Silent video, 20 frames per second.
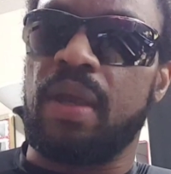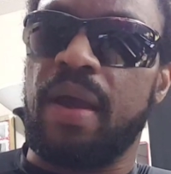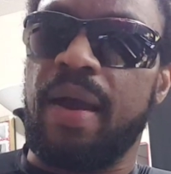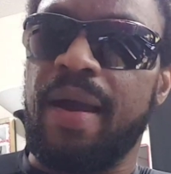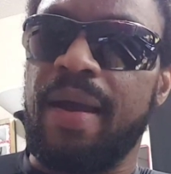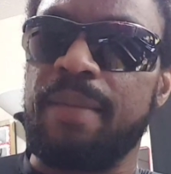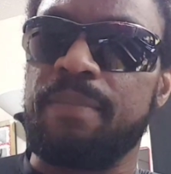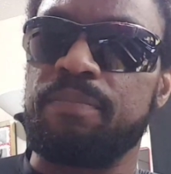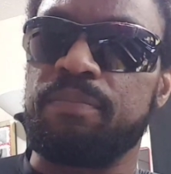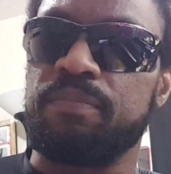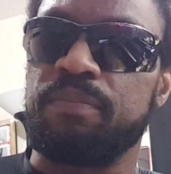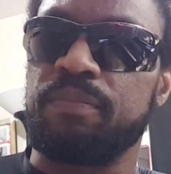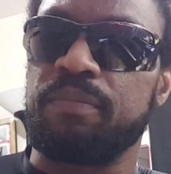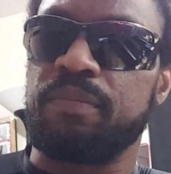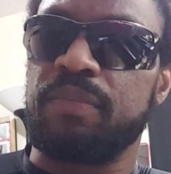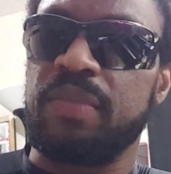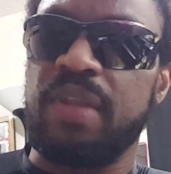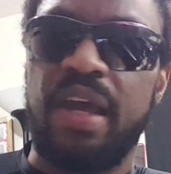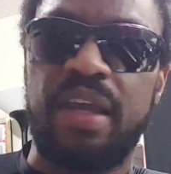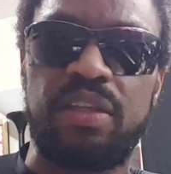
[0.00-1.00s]
I'm
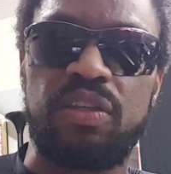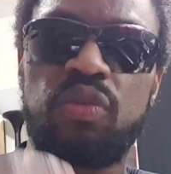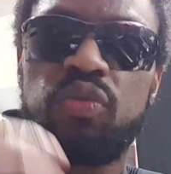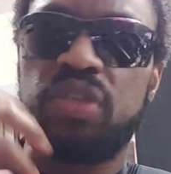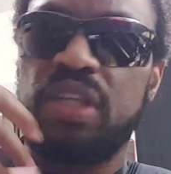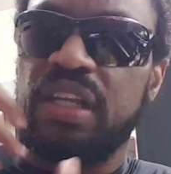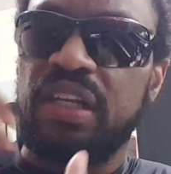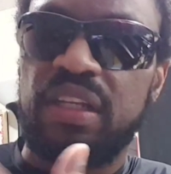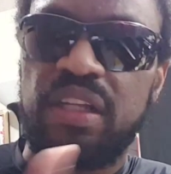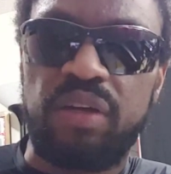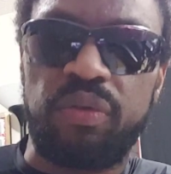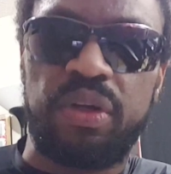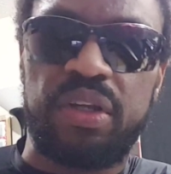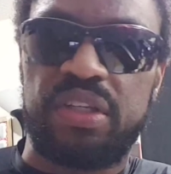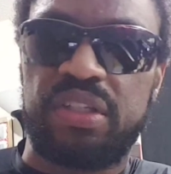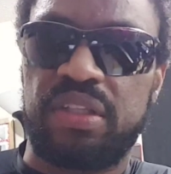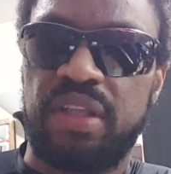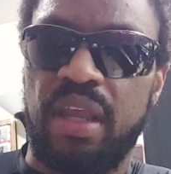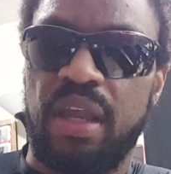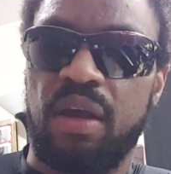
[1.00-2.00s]
not using
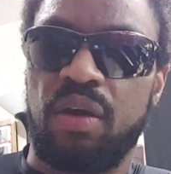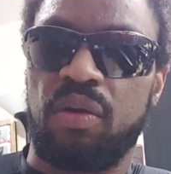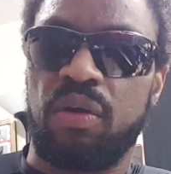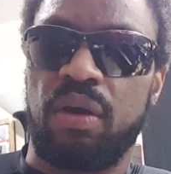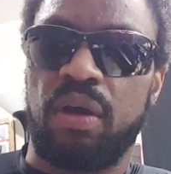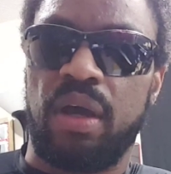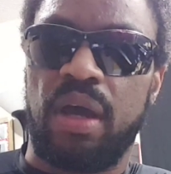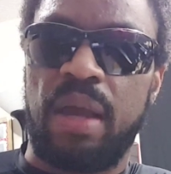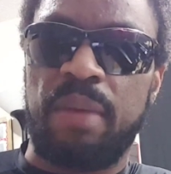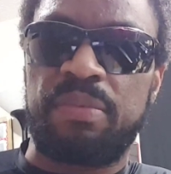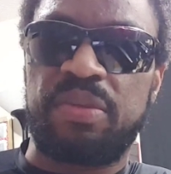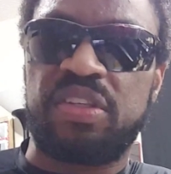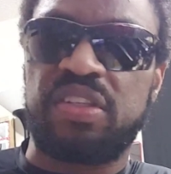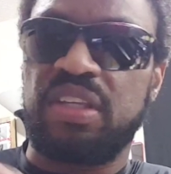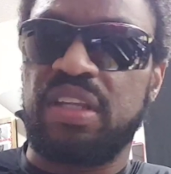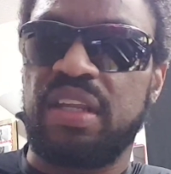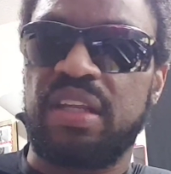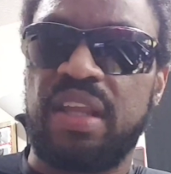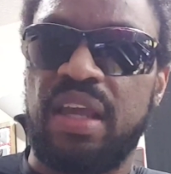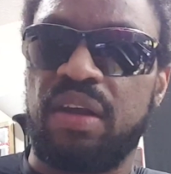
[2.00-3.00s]
lyrics now. I'm
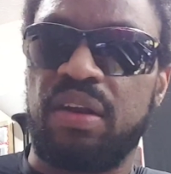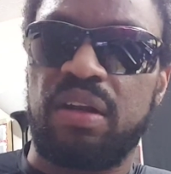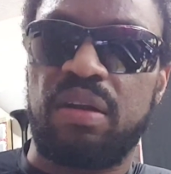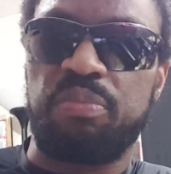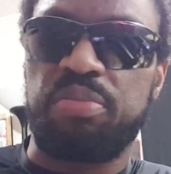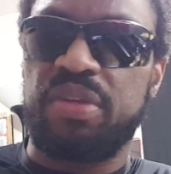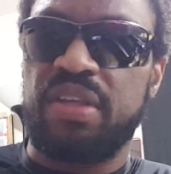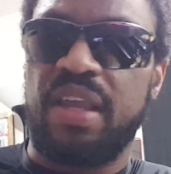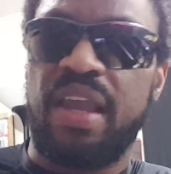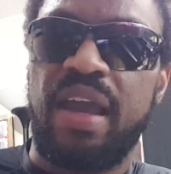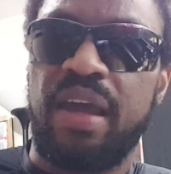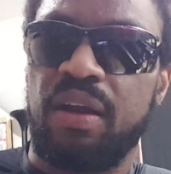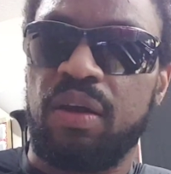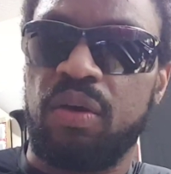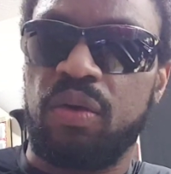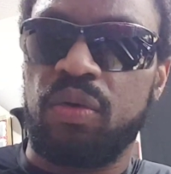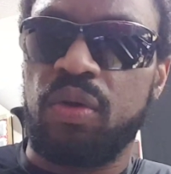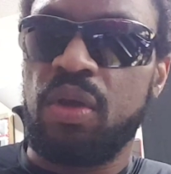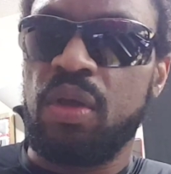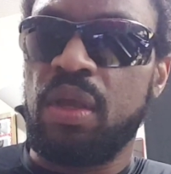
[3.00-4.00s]
sitting down at a
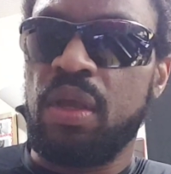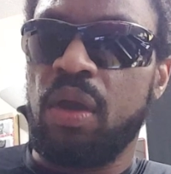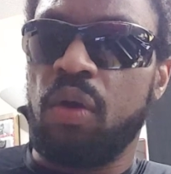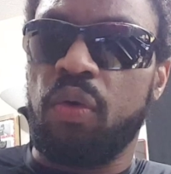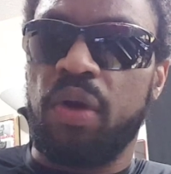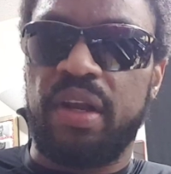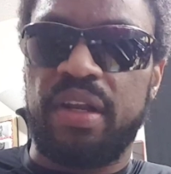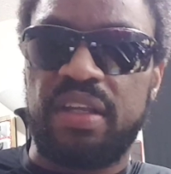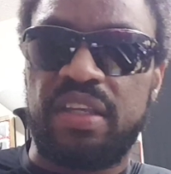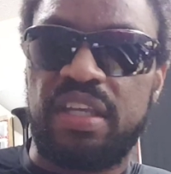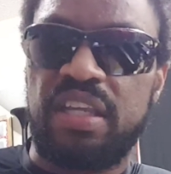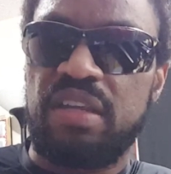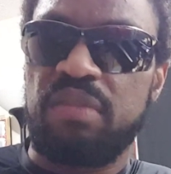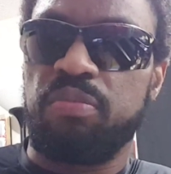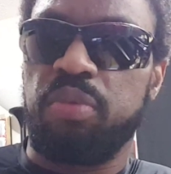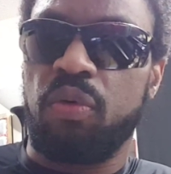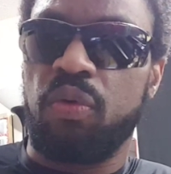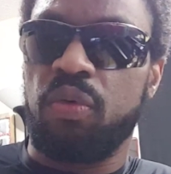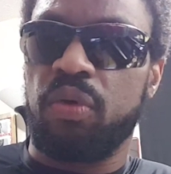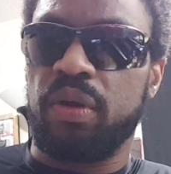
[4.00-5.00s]
piano or at a
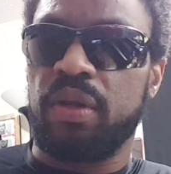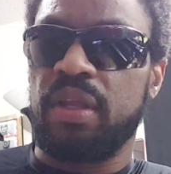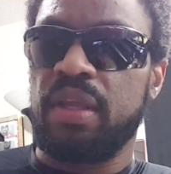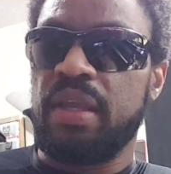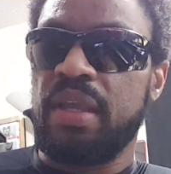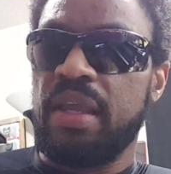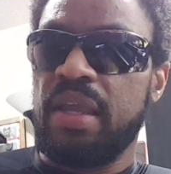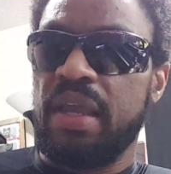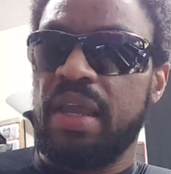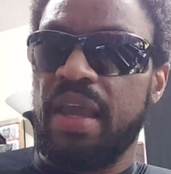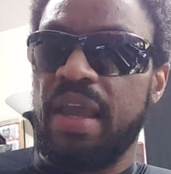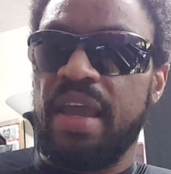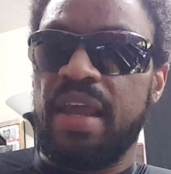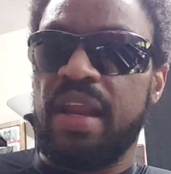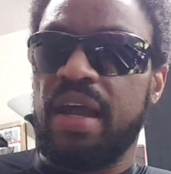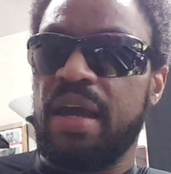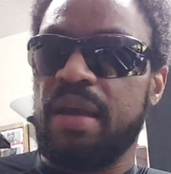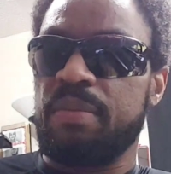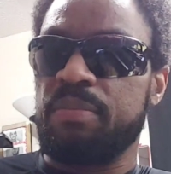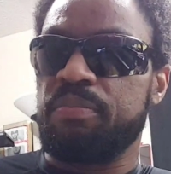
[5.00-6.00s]
keyboard
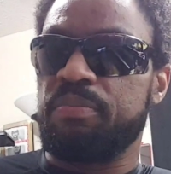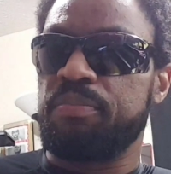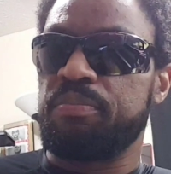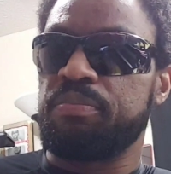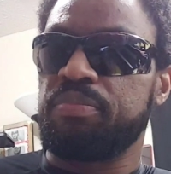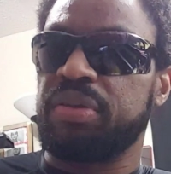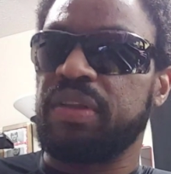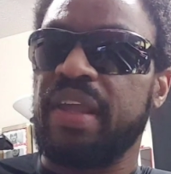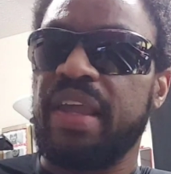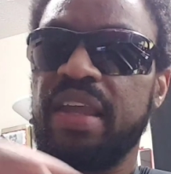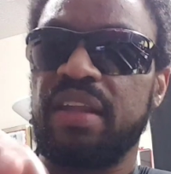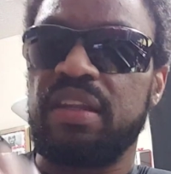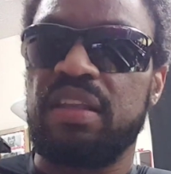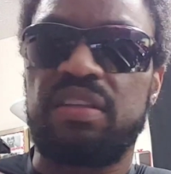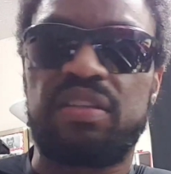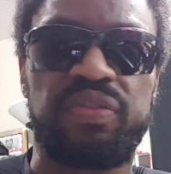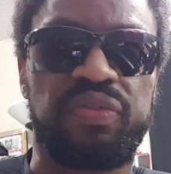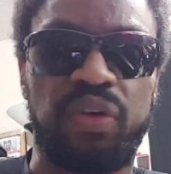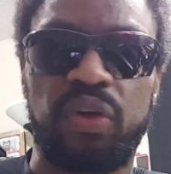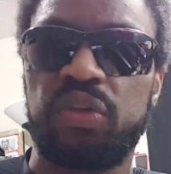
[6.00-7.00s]
and I'm playing
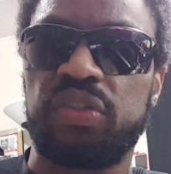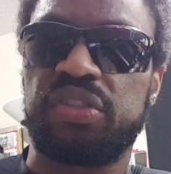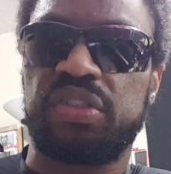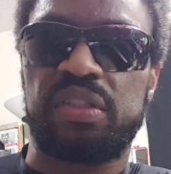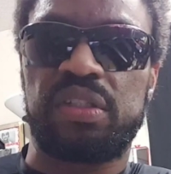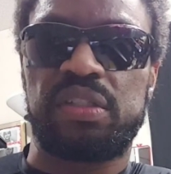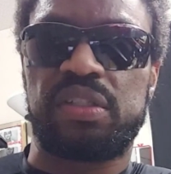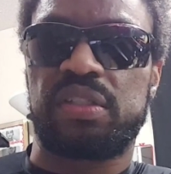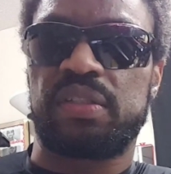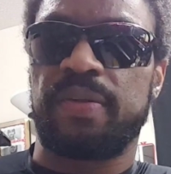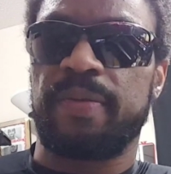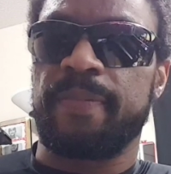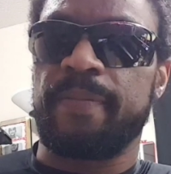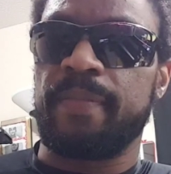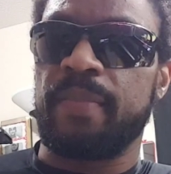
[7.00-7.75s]
these verses